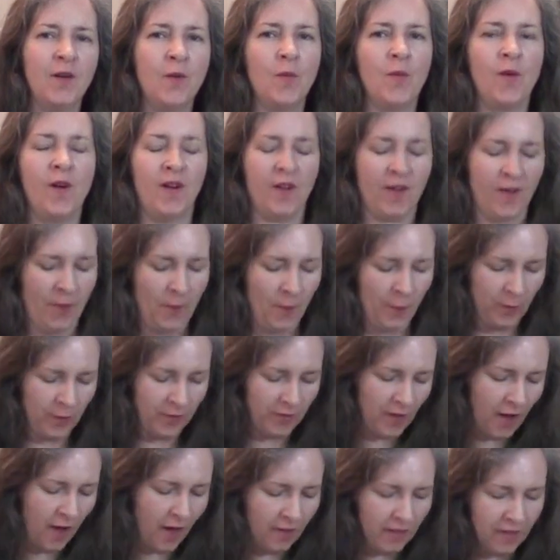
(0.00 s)
It Work.
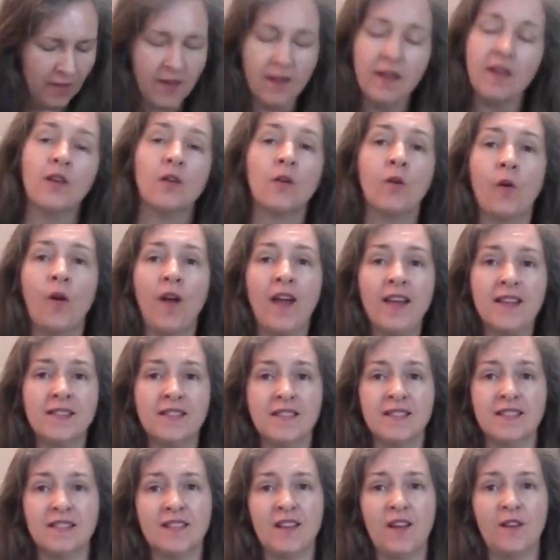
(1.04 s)
With all the
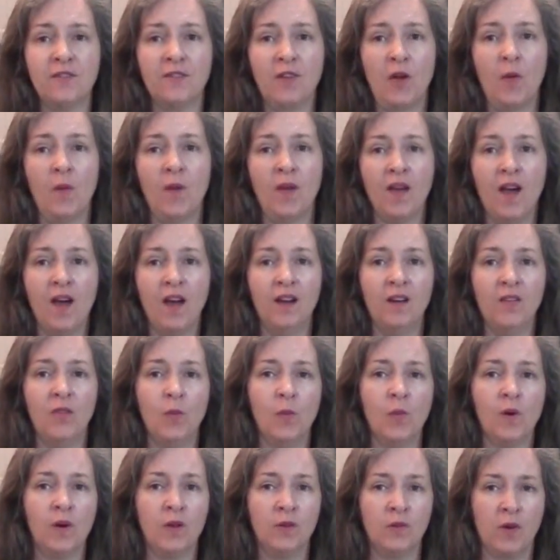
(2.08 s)
crazy stuff going on in the
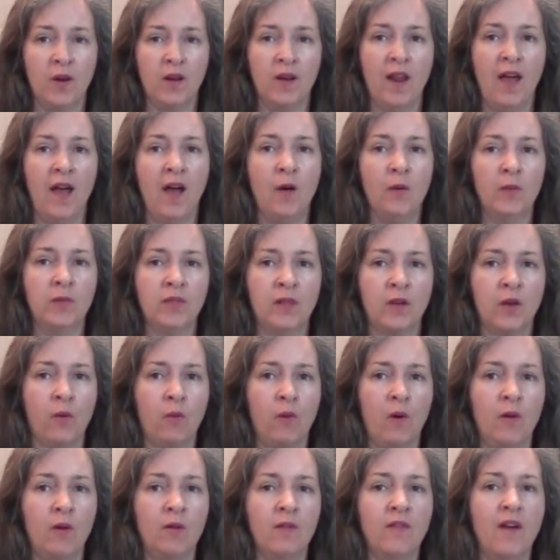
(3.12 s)
world right now with the
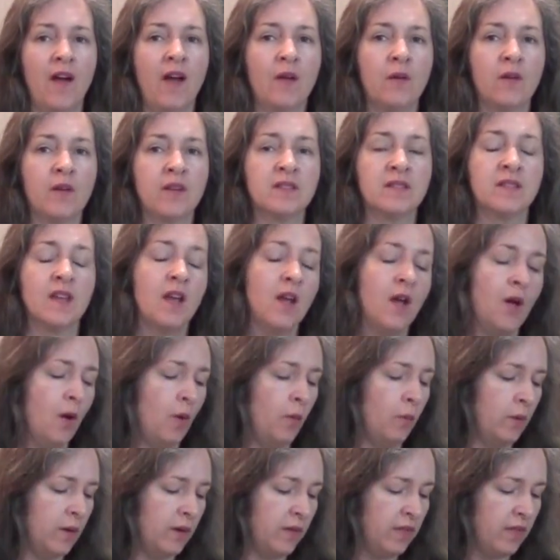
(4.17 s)
coronavirus,
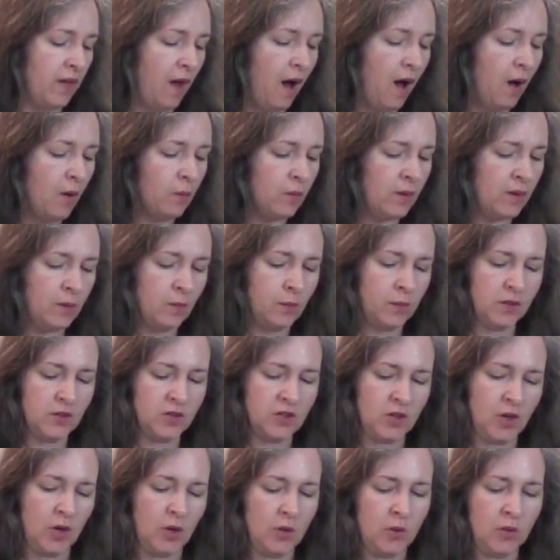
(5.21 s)
we thought we would
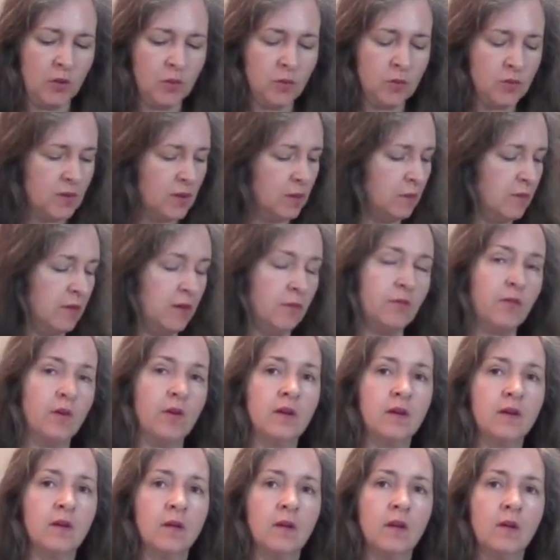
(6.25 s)
show you some
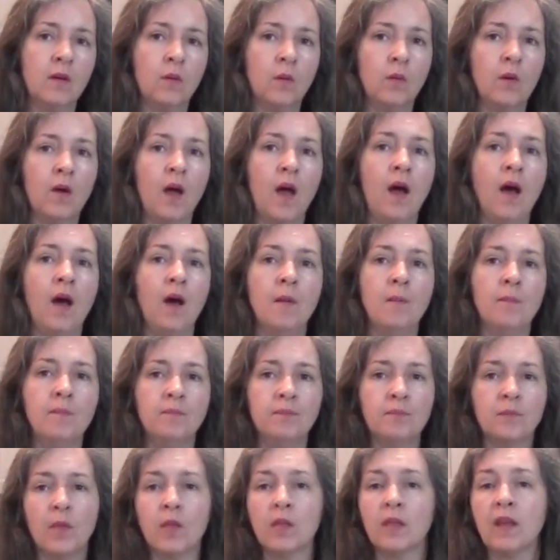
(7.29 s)
different
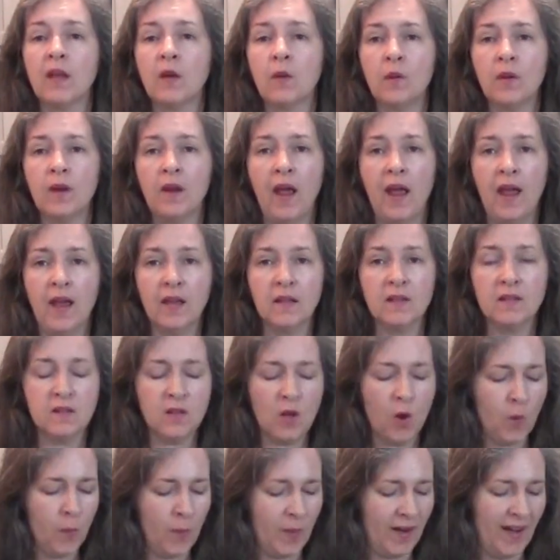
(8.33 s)
um, liquid hand
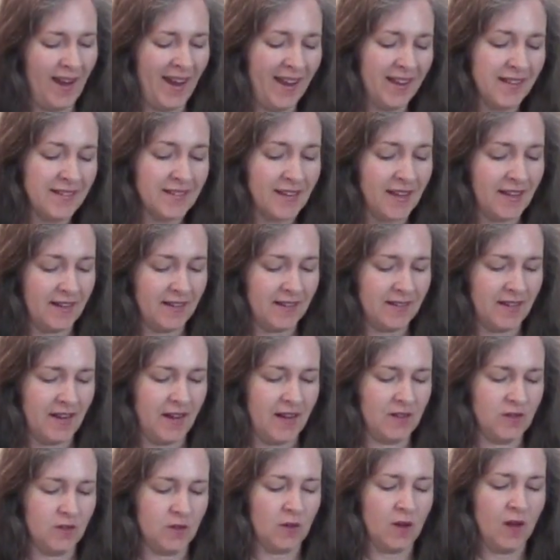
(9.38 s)
soap and hand
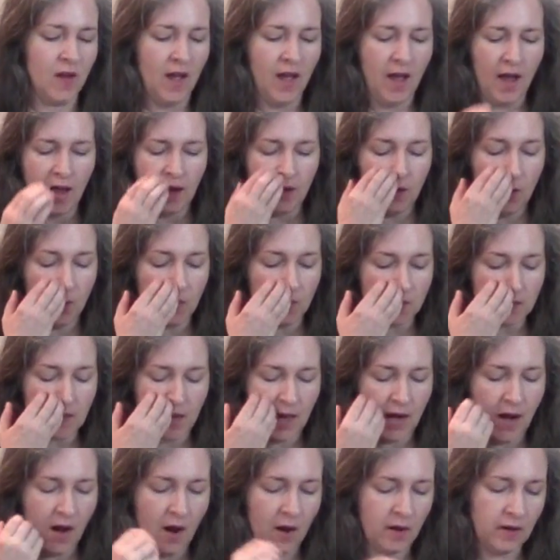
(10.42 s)
sanitizer. I know it's
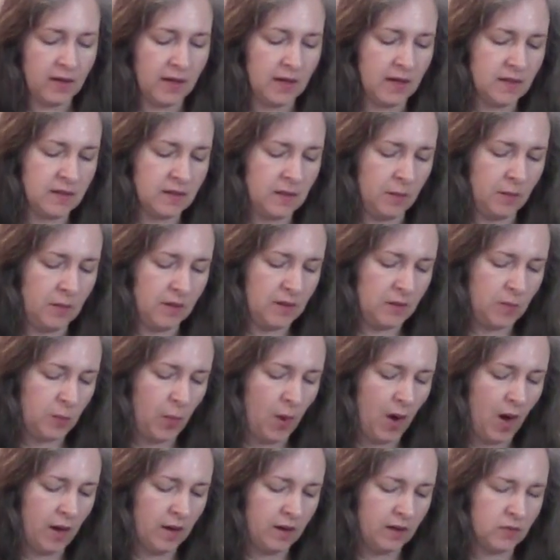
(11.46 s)
kind of hard to get some of these
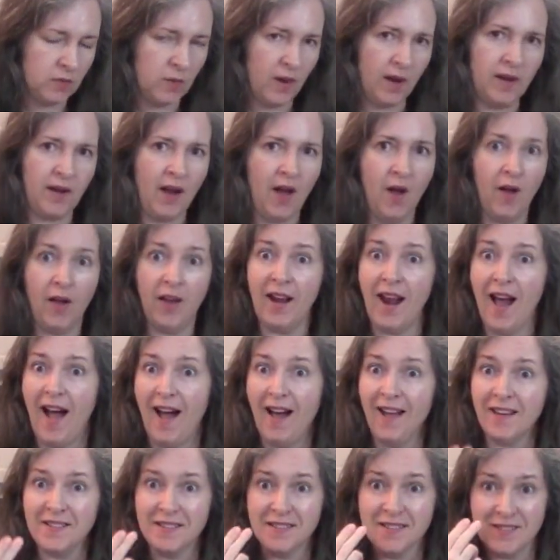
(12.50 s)
products right now, and
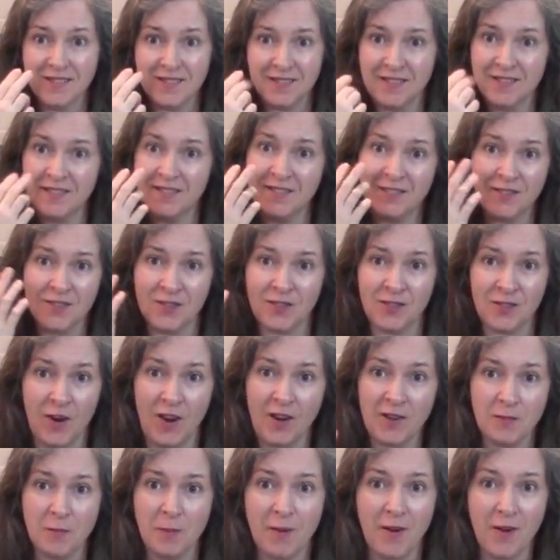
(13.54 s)
I just
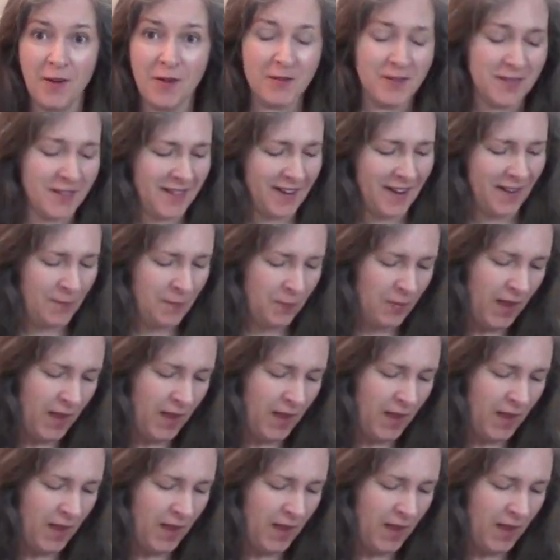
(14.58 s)
scratched my nose, didn't